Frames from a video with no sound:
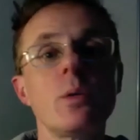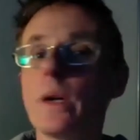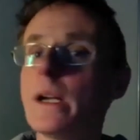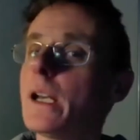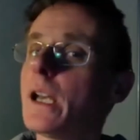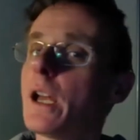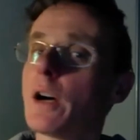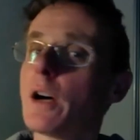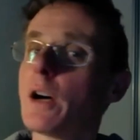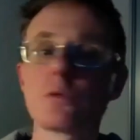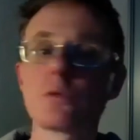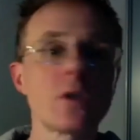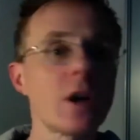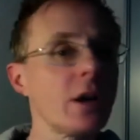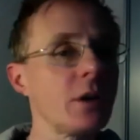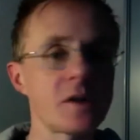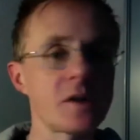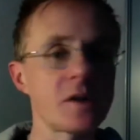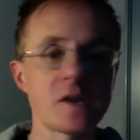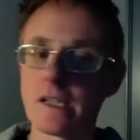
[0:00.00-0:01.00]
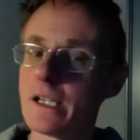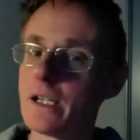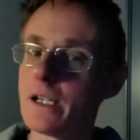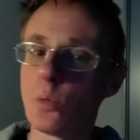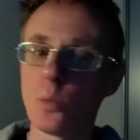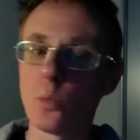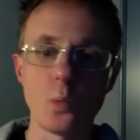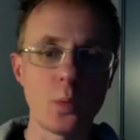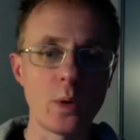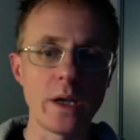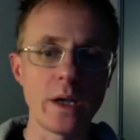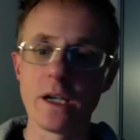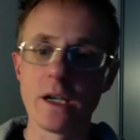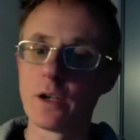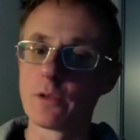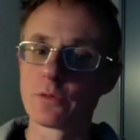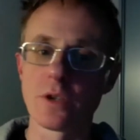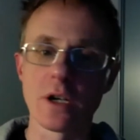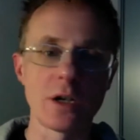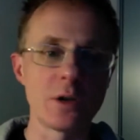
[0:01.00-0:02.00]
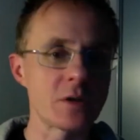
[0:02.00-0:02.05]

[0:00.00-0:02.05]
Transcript: love Rosie. We love Rosie.